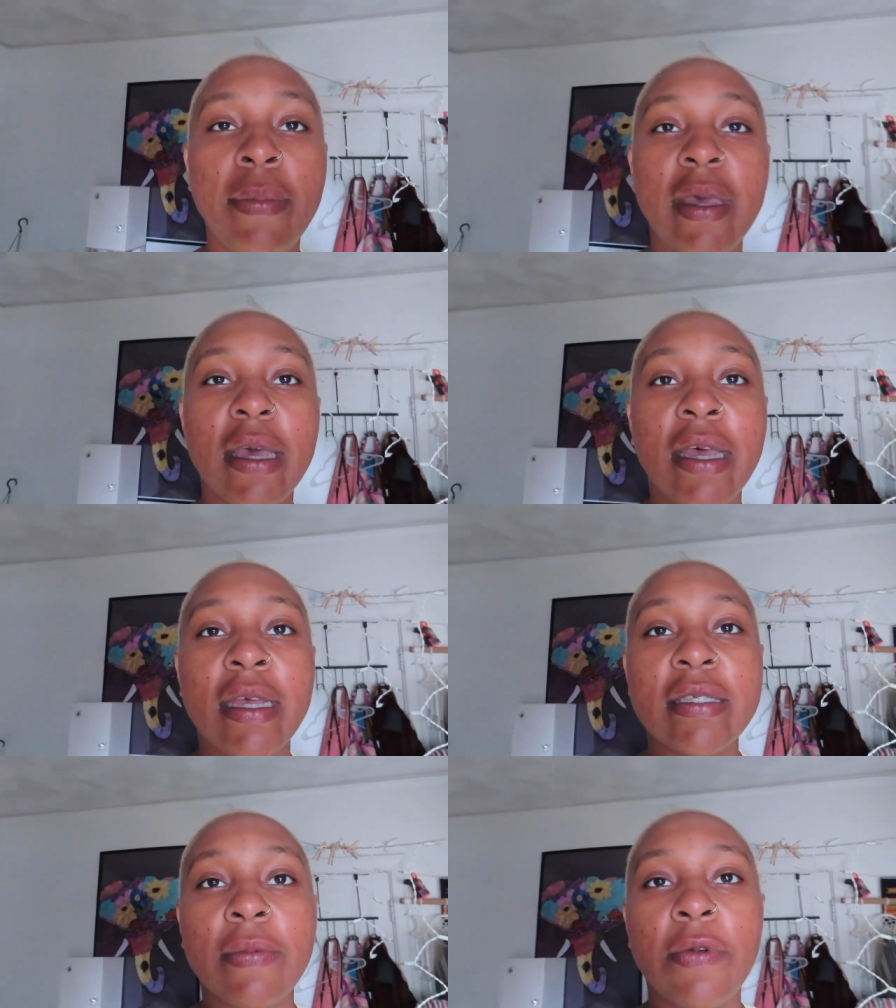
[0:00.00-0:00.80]

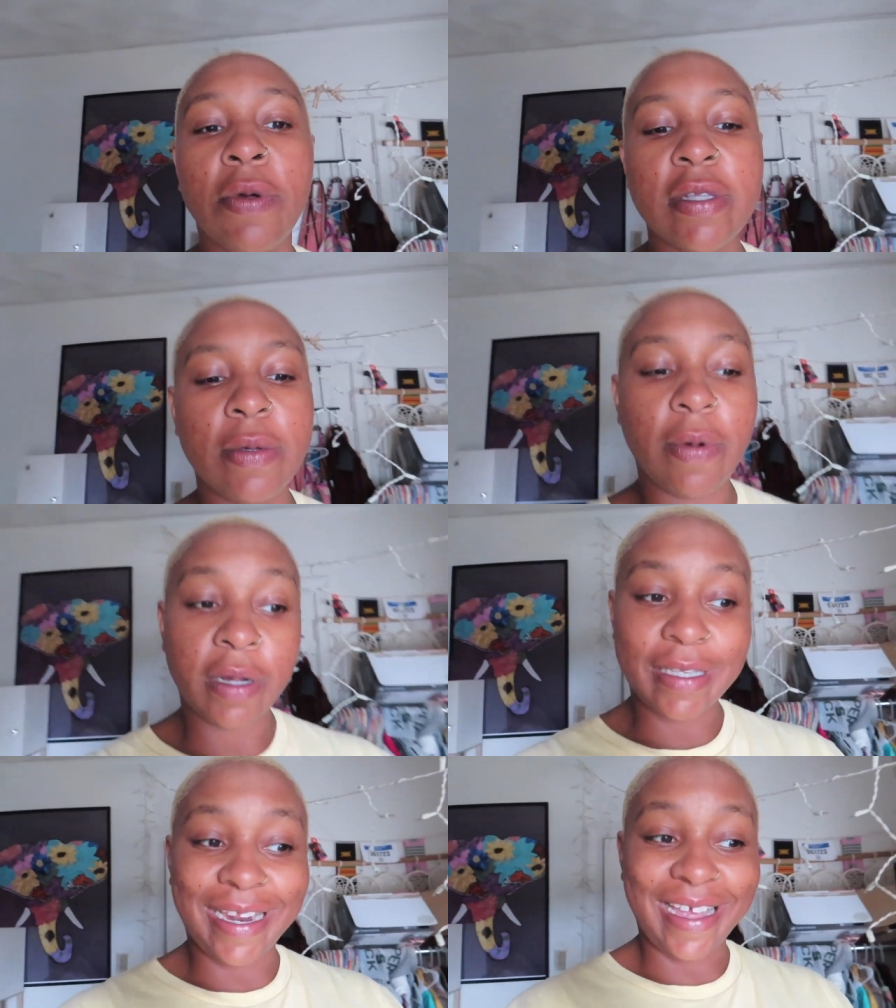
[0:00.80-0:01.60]
because I'm going to
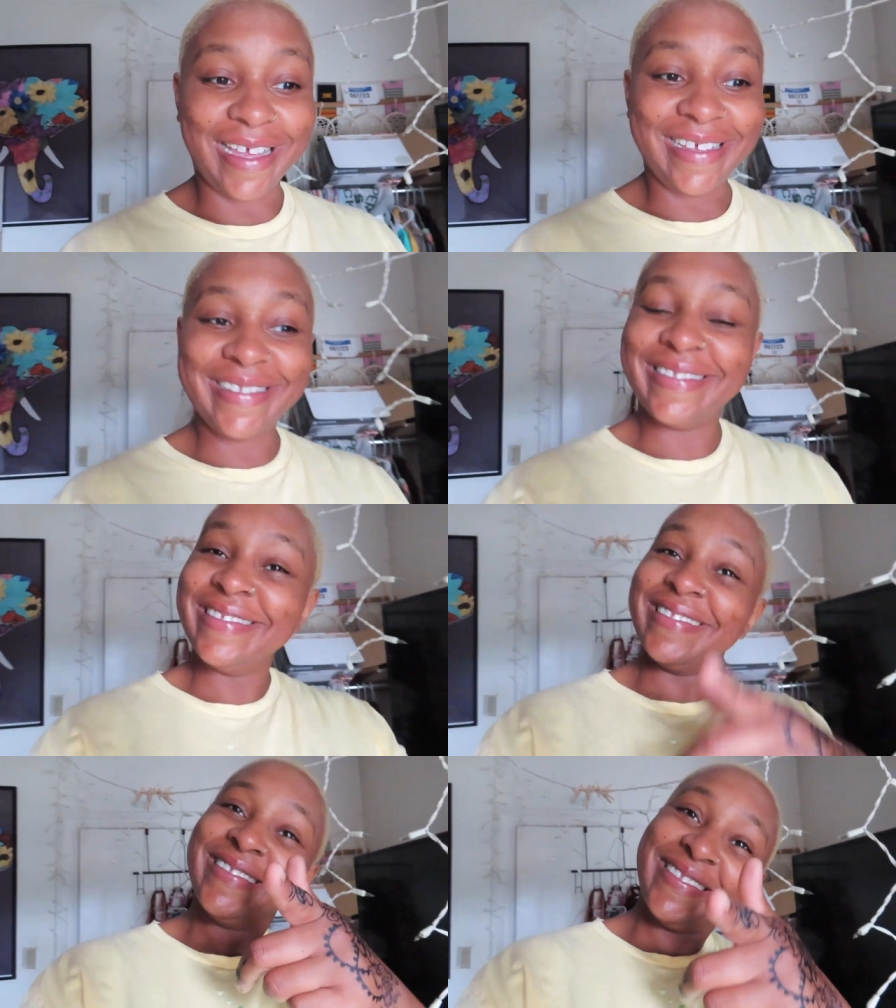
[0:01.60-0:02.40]
work today.
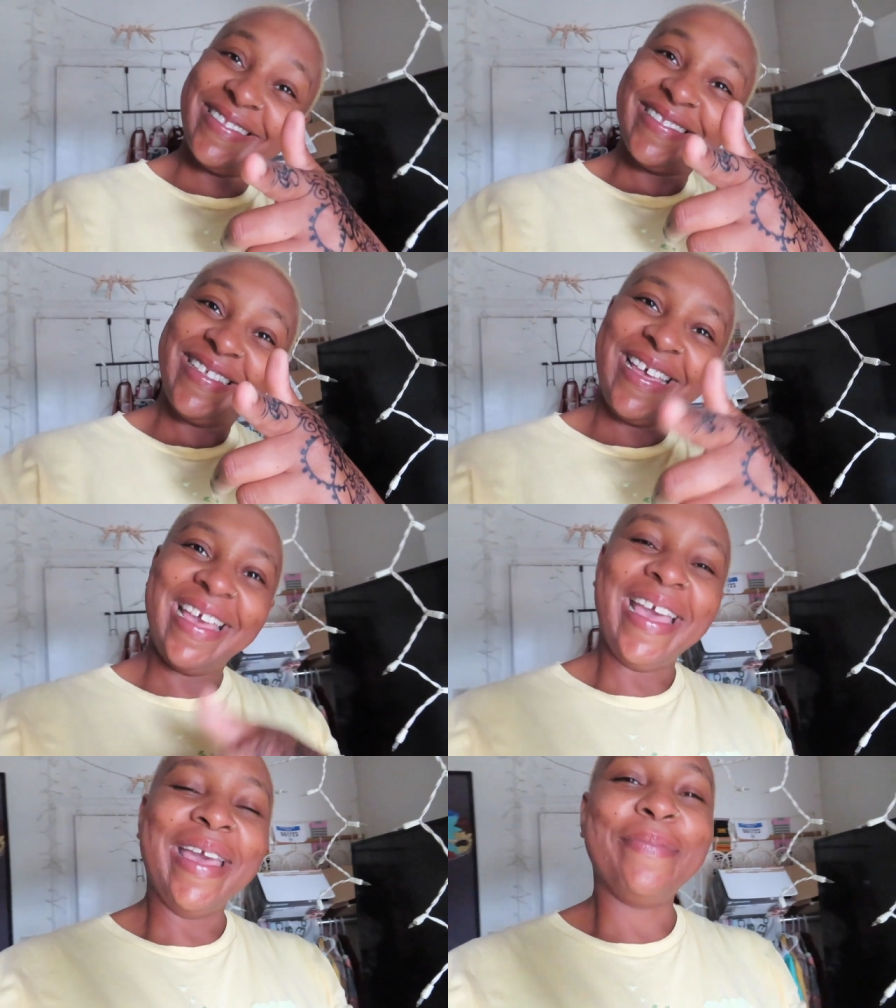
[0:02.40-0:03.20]

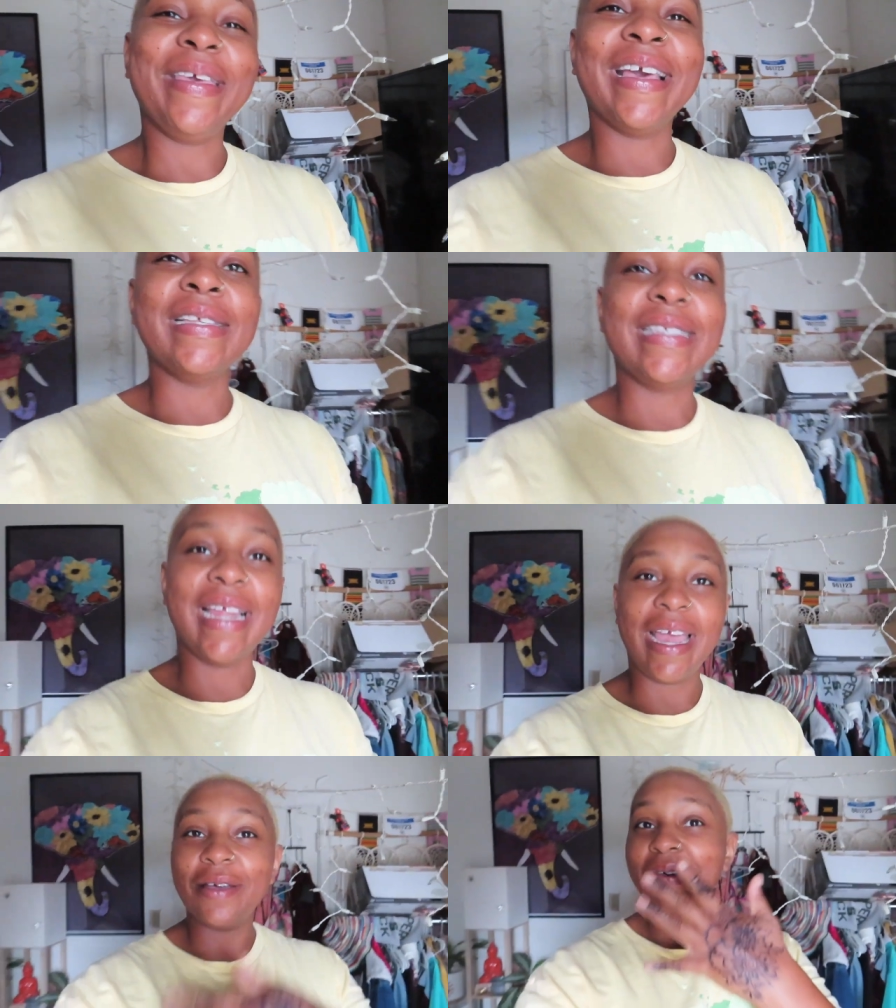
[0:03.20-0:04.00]
Because
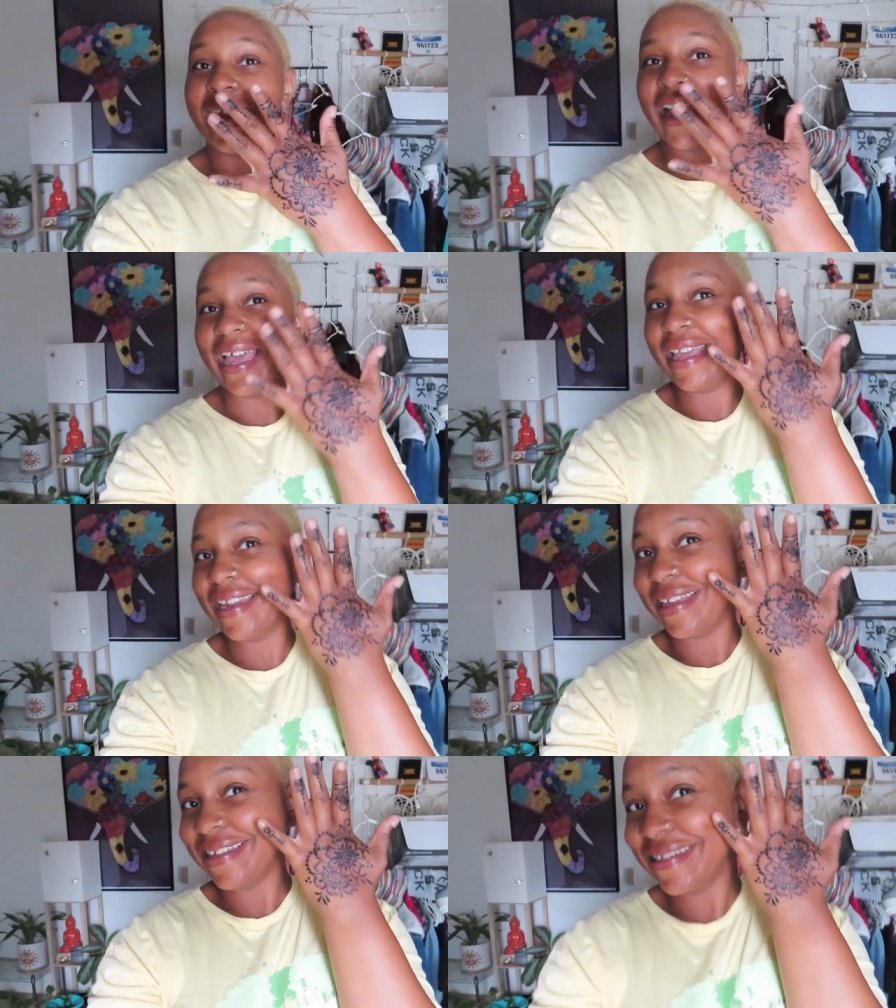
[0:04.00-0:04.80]
today, oh, and I got
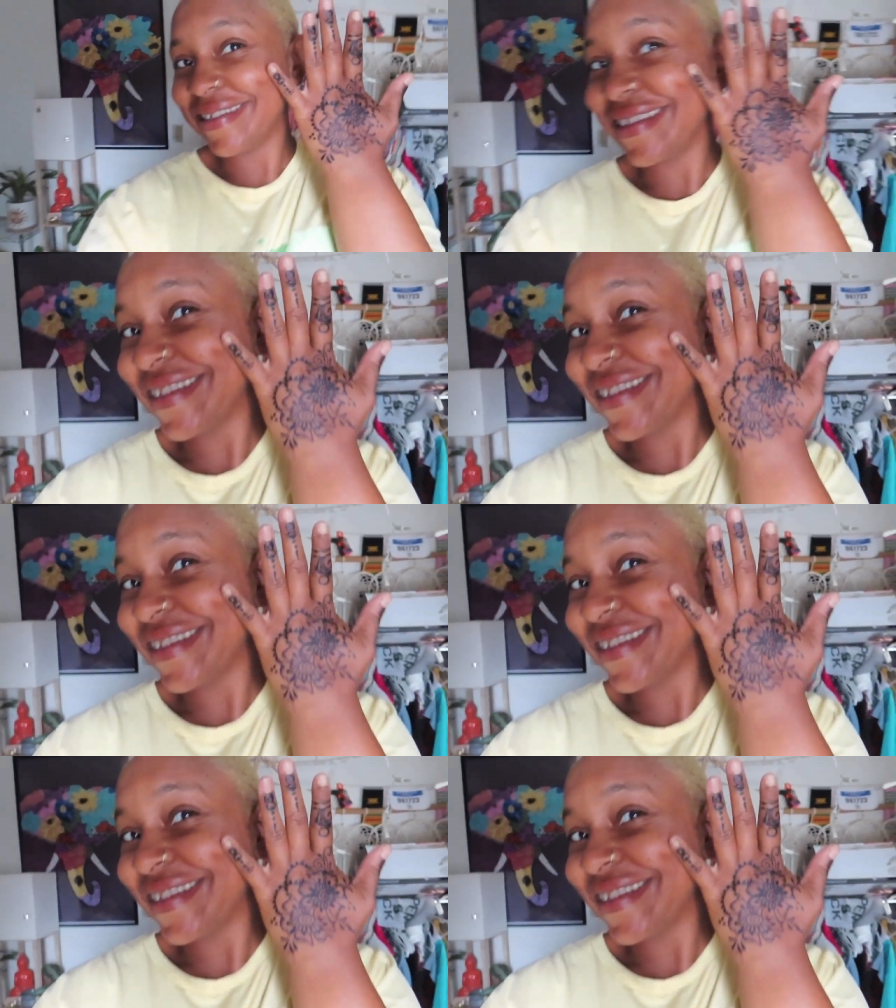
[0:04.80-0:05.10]
henna.